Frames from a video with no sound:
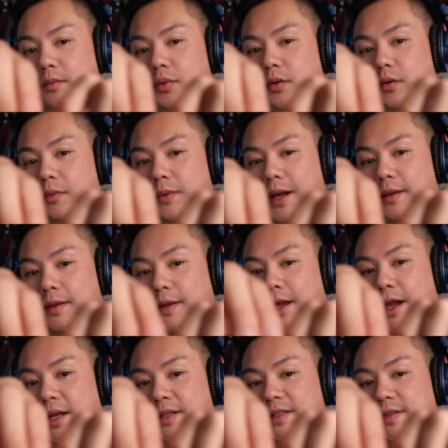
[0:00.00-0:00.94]
pull back the
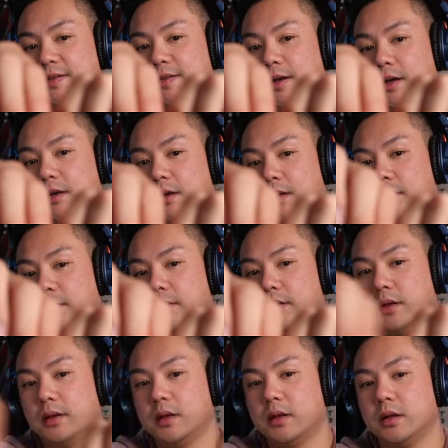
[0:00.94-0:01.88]
axis lock.
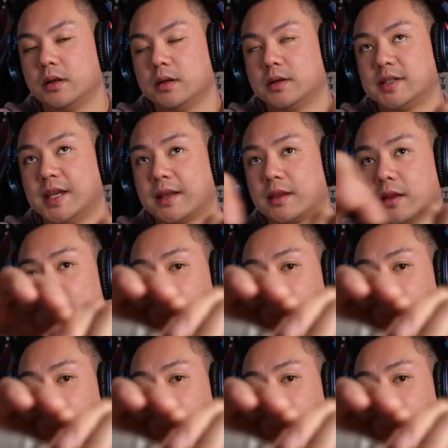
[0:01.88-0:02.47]
Take the